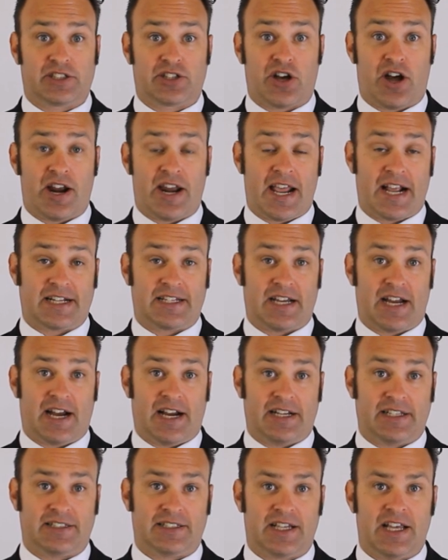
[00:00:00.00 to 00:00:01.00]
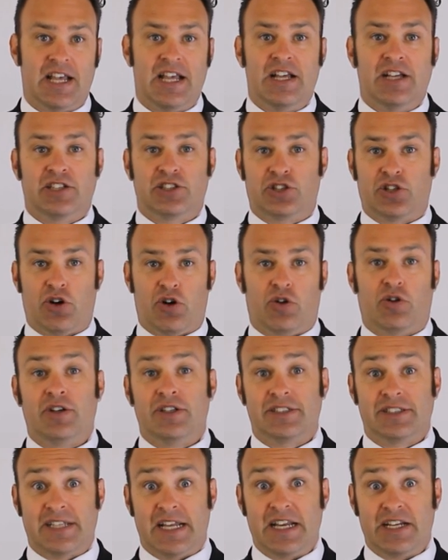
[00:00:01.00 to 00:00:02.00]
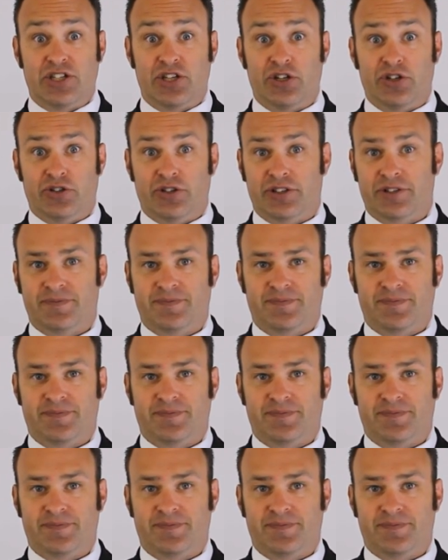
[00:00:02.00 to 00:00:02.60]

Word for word: Scott neckties, so stay tuned.